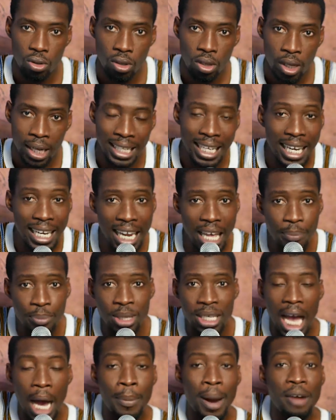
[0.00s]
Can they
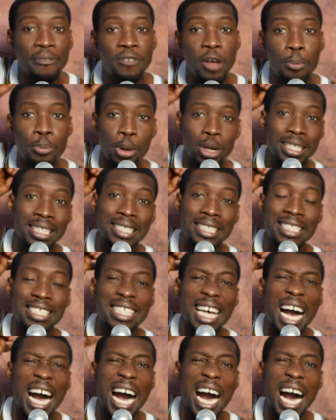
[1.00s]
be about the politics?
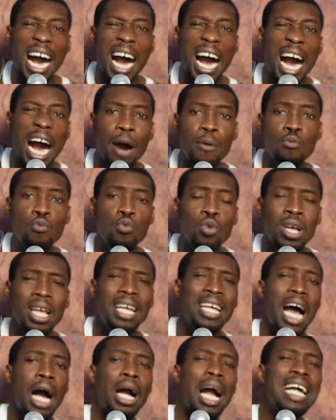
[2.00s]
I
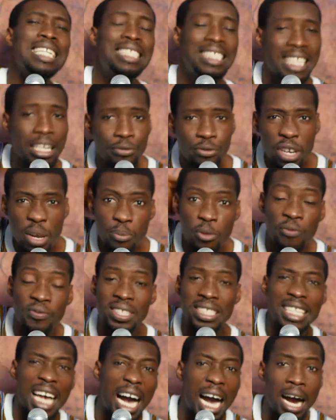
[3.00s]
got J3
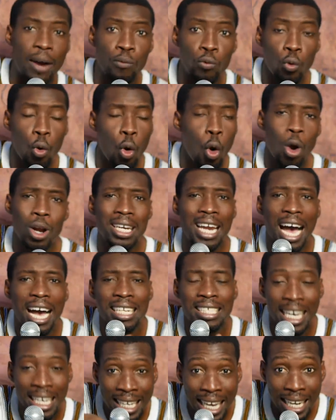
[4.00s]
movies. Or not,
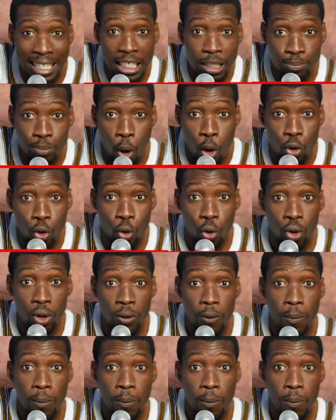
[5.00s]
yeah, Ganspon.